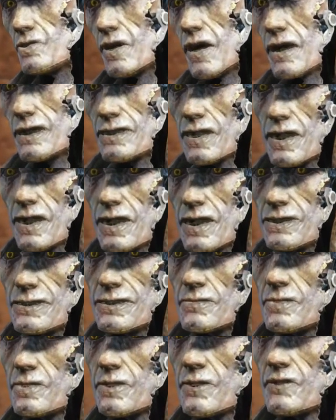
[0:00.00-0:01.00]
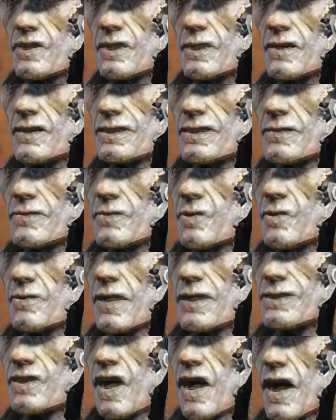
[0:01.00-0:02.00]
just as scared of the Institute
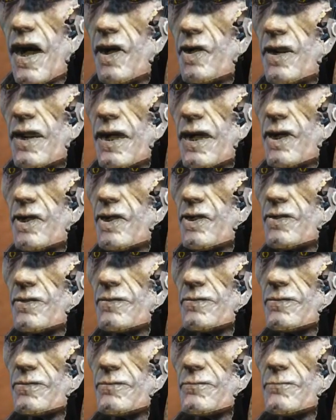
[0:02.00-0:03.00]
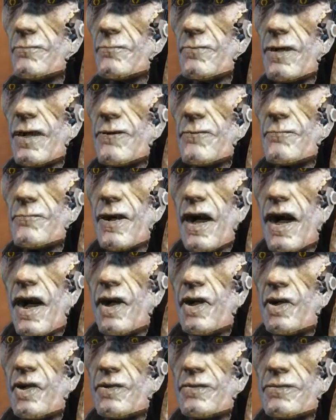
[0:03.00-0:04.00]
as they are now. Maybe
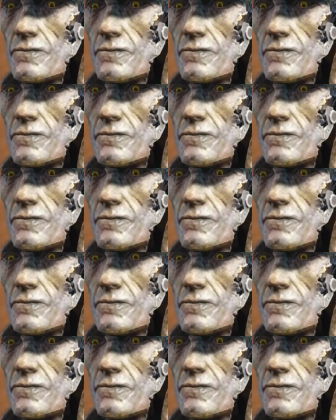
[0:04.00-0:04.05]
more.